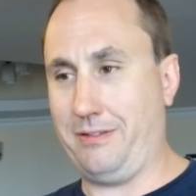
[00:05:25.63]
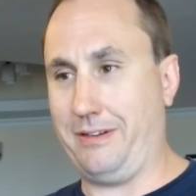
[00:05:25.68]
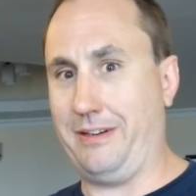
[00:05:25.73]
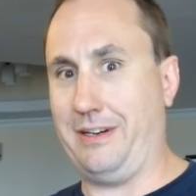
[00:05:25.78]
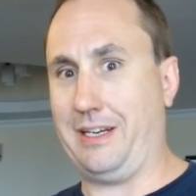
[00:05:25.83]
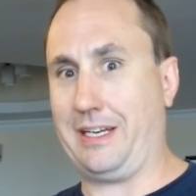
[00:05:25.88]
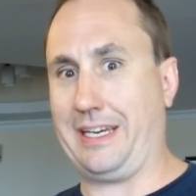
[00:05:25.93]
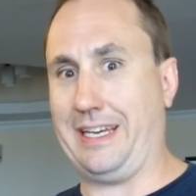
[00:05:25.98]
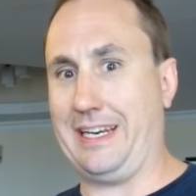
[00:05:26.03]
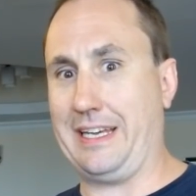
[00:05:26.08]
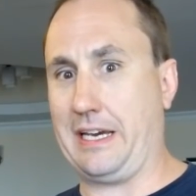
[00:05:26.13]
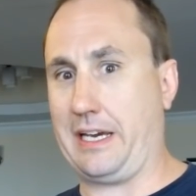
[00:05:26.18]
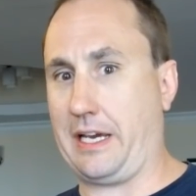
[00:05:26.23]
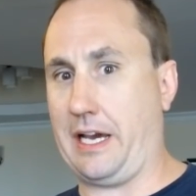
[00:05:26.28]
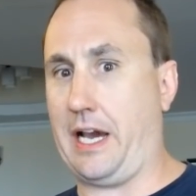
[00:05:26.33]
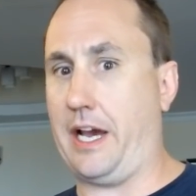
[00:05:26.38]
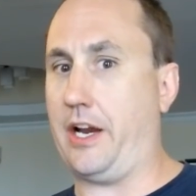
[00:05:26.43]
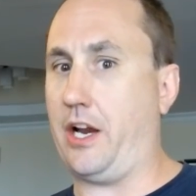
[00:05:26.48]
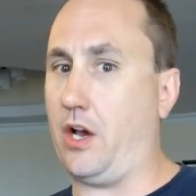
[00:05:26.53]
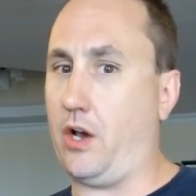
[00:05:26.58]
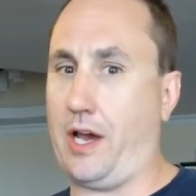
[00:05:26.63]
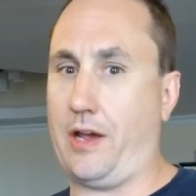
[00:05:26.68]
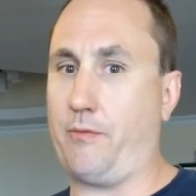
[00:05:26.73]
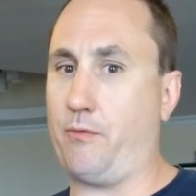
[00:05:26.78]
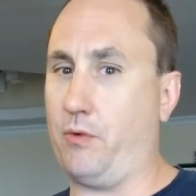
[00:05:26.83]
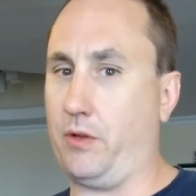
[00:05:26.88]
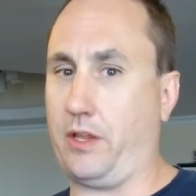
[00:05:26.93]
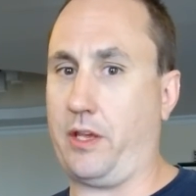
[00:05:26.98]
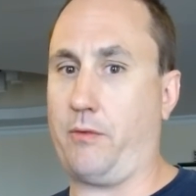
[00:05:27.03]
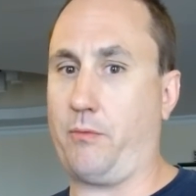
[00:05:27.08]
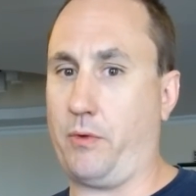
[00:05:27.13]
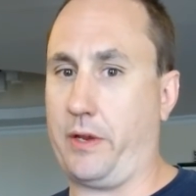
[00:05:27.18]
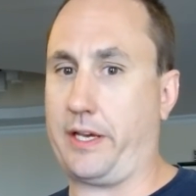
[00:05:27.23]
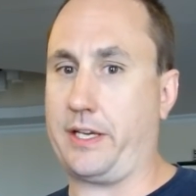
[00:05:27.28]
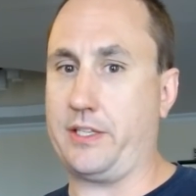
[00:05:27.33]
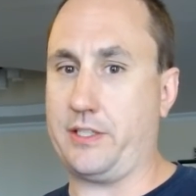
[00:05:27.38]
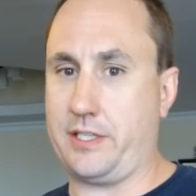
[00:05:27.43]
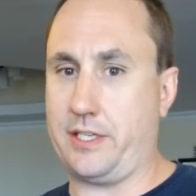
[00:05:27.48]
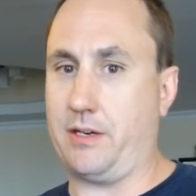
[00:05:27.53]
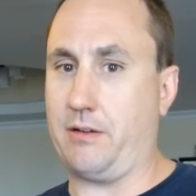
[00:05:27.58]
You're not getting a guide? Oh, I'd really
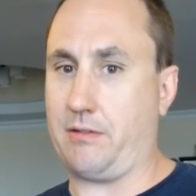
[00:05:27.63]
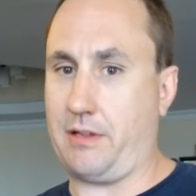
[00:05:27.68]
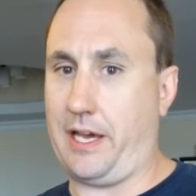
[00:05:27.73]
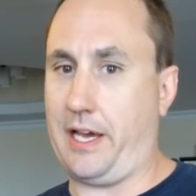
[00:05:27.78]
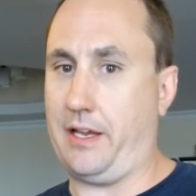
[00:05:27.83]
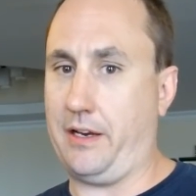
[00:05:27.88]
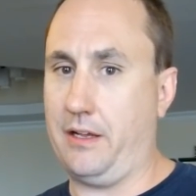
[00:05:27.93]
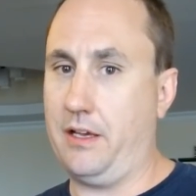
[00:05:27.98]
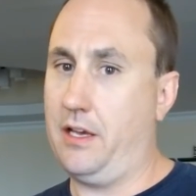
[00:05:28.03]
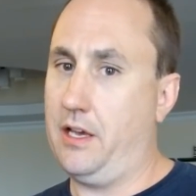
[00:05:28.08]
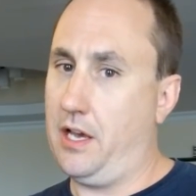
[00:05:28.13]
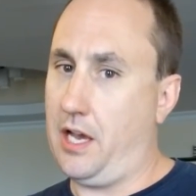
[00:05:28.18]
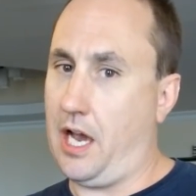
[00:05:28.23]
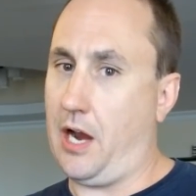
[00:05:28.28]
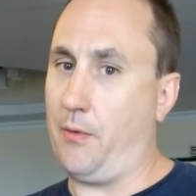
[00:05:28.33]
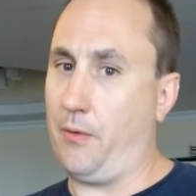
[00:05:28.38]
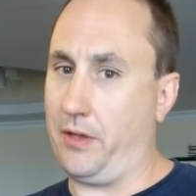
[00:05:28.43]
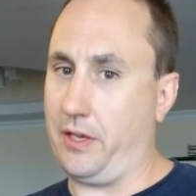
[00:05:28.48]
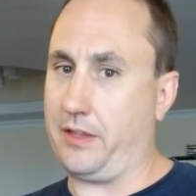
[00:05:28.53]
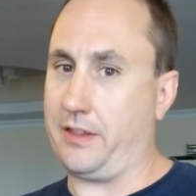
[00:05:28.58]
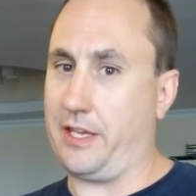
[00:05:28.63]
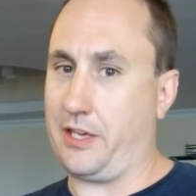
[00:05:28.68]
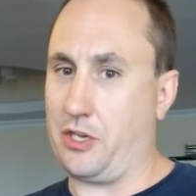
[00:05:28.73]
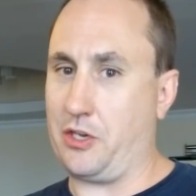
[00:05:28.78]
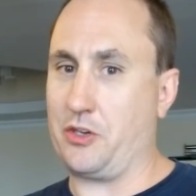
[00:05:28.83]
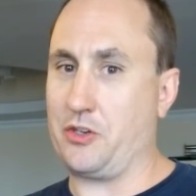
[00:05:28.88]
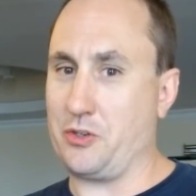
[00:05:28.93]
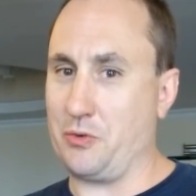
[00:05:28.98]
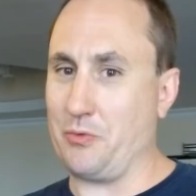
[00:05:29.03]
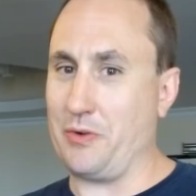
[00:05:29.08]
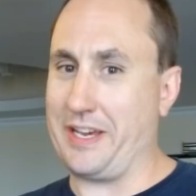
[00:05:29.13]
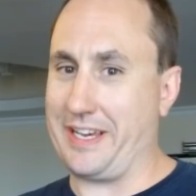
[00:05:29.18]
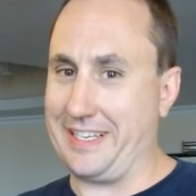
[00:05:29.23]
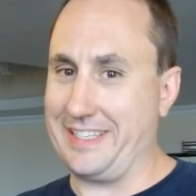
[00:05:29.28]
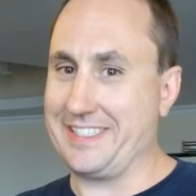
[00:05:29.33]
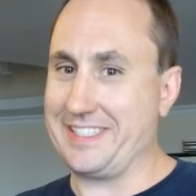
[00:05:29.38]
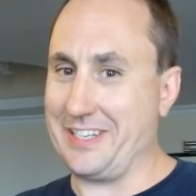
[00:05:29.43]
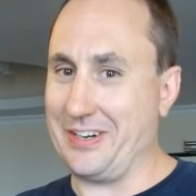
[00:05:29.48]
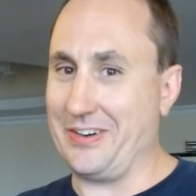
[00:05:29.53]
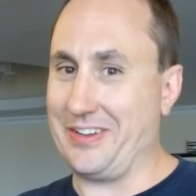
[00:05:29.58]
reconsider that. I really think you should
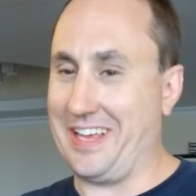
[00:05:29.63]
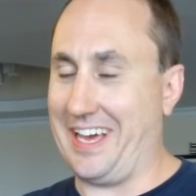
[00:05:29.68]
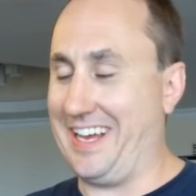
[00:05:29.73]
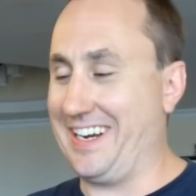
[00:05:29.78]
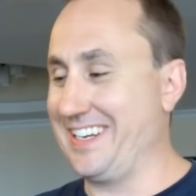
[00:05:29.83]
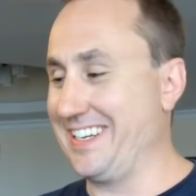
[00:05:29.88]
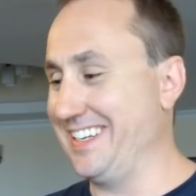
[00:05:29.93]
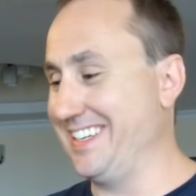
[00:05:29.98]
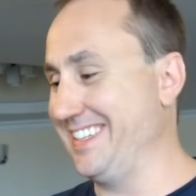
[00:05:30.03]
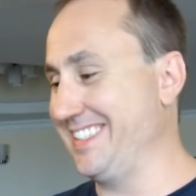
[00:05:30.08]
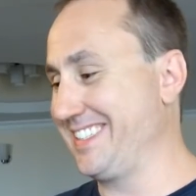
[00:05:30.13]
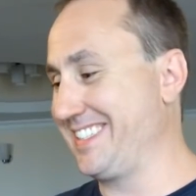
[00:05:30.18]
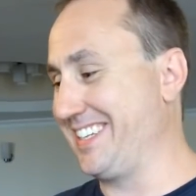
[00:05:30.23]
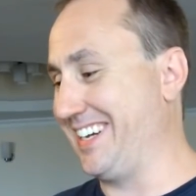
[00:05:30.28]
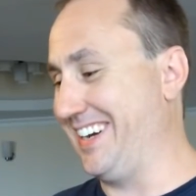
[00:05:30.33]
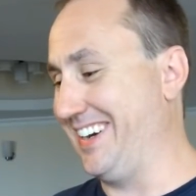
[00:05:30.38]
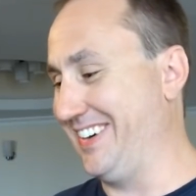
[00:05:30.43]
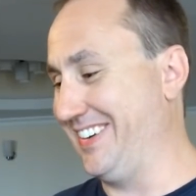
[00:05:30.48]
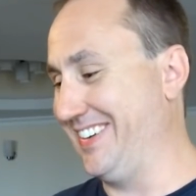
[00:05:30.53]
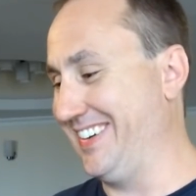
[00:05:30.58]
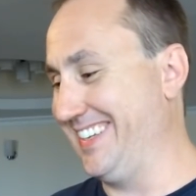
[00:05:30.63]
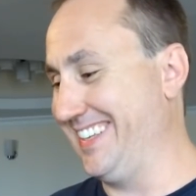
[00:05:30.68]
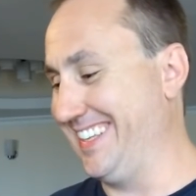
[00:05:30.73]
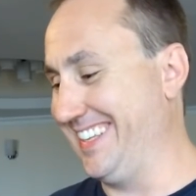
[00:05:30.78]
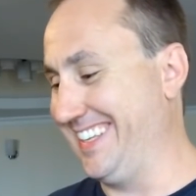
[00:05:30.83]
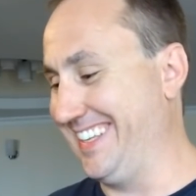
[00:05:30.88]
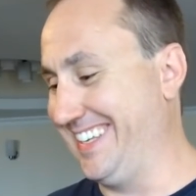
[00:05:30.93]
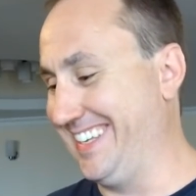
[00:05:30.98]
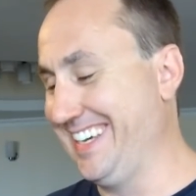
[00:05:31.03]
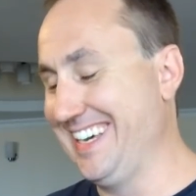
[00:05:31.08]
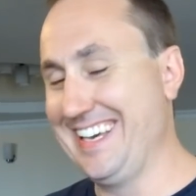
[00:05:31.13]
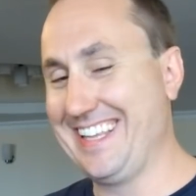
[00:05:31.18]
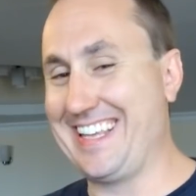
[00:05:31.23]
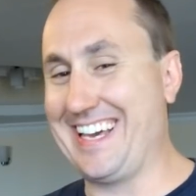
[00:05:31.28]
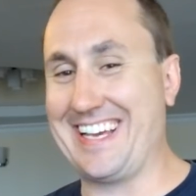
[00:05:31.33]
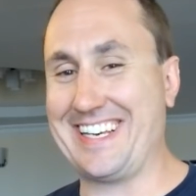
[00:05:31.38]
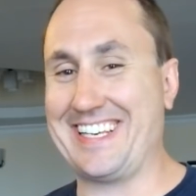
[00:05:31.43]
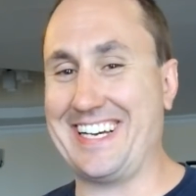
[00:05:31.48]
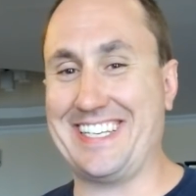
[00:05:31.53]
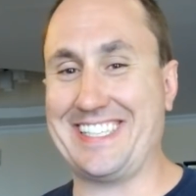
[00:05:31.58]
reconsider that. So
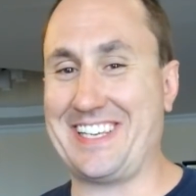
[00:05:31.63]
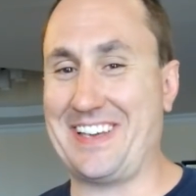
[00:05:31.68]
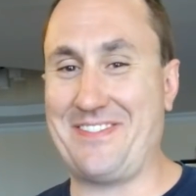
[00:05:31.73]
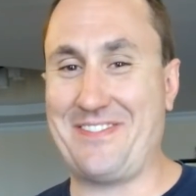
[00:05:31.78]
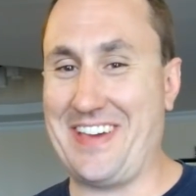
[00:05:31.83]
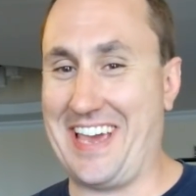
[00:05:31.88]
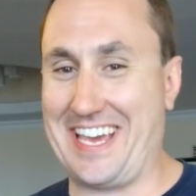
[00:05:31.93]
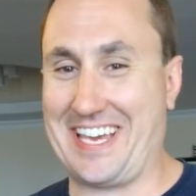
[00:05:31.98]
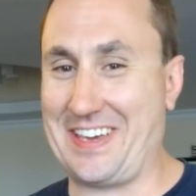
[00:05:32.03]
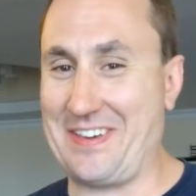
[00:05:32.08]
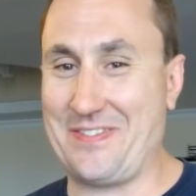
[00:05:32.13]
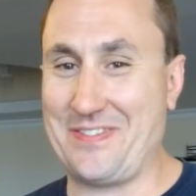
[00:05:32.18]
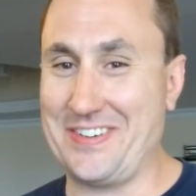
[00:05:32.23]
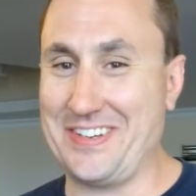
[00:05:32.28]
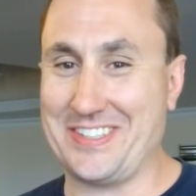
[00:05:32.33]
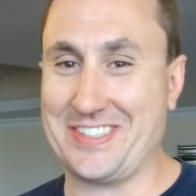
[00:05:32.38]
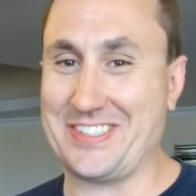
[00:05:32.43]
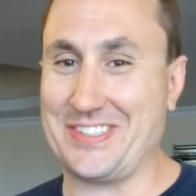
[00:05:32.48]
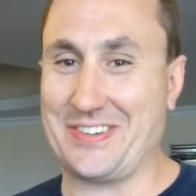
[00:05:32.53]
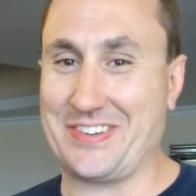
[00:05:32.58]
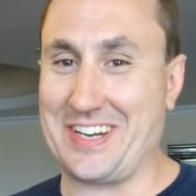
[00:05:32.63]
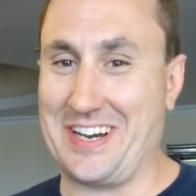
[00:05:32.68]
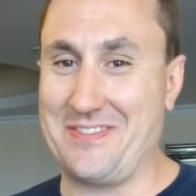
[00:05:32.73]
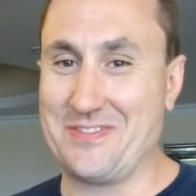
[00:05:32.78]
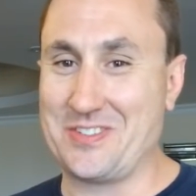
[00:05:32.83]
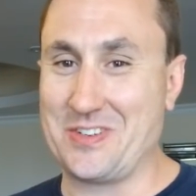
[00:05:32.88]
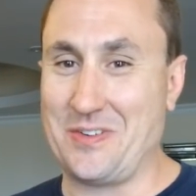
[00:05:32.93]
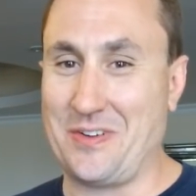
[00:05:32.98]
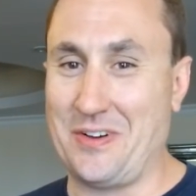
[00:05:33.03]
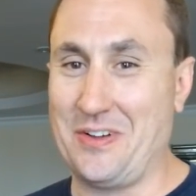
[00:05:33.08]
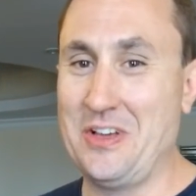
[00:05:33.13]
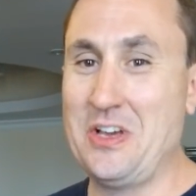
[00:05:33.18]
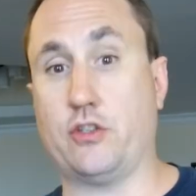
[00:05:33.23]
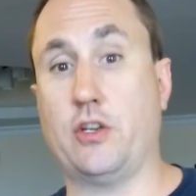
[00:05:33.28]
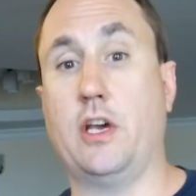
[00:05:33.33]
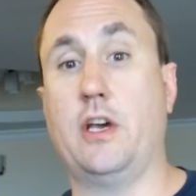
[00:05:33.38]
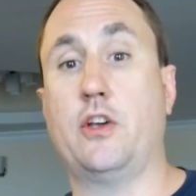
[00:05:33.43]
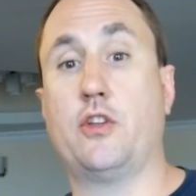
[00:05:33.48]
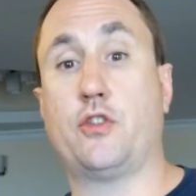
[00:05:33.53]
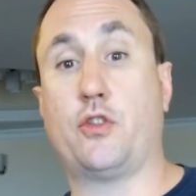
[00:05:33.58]
it doesn't make you feel too comfortable.
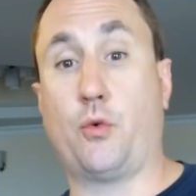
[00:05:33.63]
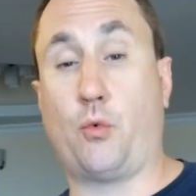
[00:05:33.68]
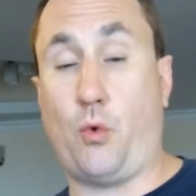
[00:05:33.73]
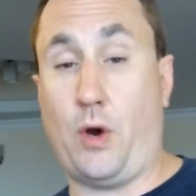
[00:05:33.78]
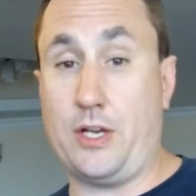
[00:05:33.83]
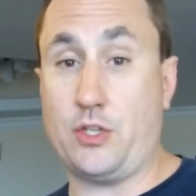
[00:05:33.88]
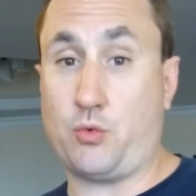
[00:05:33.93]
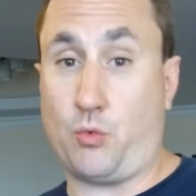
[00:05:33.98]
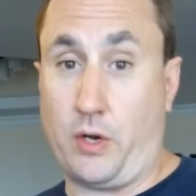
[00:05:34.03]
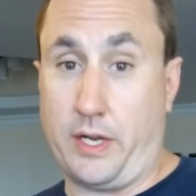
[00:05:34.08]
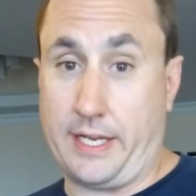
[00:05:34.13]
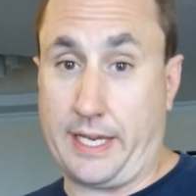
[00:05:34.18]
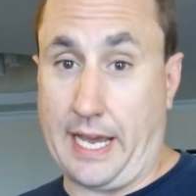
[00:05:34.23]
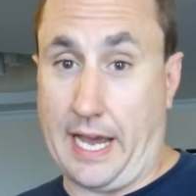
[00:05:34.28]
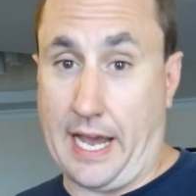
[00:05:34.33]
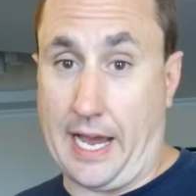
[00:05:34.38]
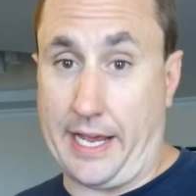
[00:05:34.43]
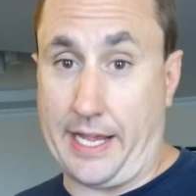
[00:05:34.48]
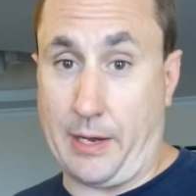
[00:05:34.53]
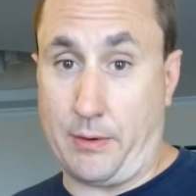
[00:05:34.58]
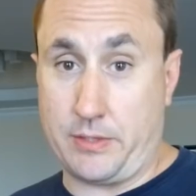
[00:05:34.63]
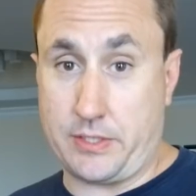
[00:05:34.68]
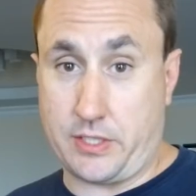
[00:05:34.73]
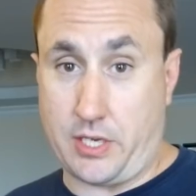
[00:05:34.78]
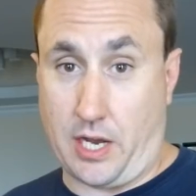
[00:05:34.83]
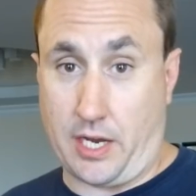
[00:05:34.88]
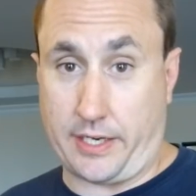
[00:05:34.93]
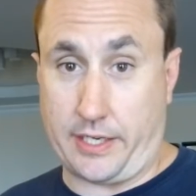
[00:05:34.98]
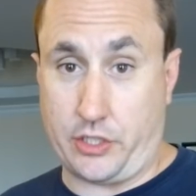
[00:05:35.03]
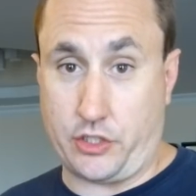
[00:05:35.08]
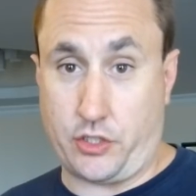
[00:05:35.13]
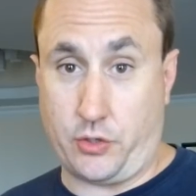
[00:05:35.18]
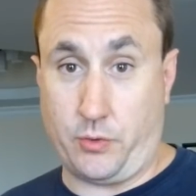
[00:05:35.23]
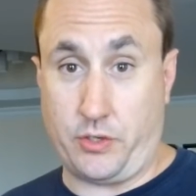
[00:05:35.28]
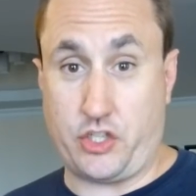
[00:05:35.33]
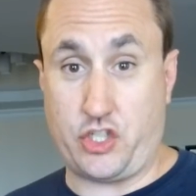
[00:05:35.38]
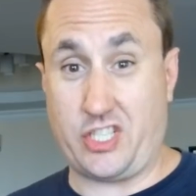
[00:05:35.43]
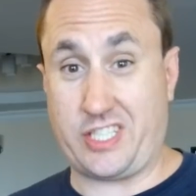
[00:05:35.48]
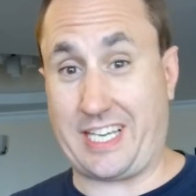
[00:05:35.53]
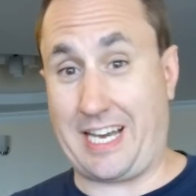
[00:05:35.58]
There was one guy that I was talking to, he
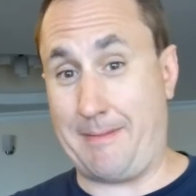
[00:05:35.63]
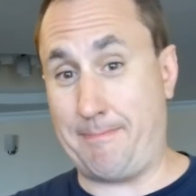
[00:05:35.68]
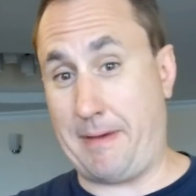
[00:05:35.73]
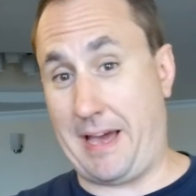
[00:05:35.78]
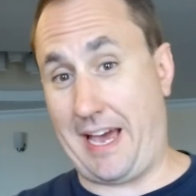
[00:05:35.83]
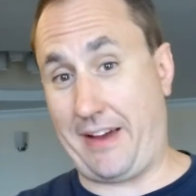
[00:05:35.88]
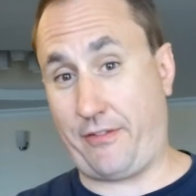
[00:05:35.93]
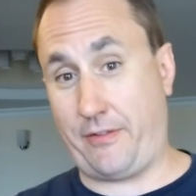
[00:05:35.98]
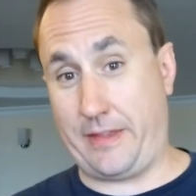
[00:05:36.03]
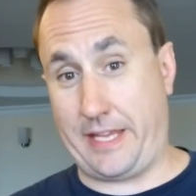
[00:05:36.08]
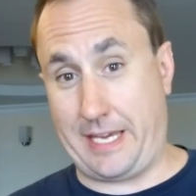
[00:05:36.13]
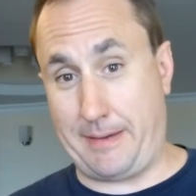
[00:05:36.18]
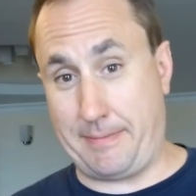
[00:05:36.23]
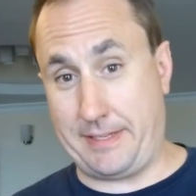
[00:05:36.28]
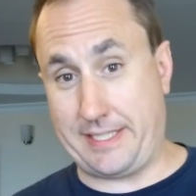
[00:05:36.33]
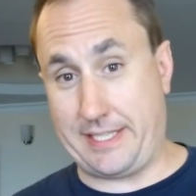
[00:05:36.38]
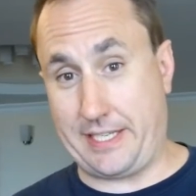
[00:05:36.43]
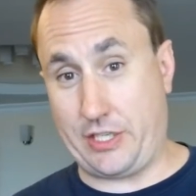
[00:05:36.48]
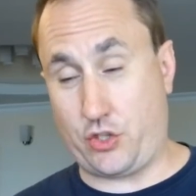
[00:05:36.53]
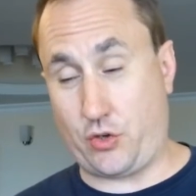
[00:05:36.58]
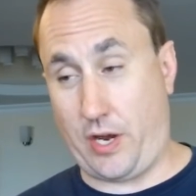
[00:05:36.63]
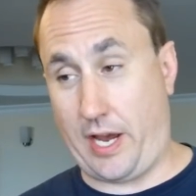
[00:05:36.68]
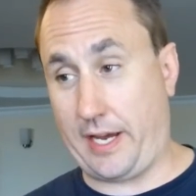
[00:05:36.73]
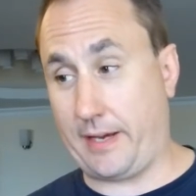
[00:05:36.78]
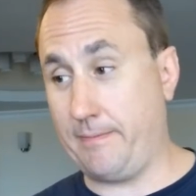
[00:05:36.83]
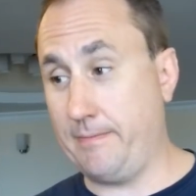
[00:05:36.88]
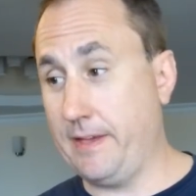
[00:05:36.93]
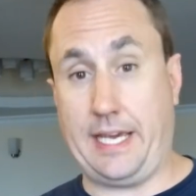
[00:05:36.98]
just got back from the ABC trek.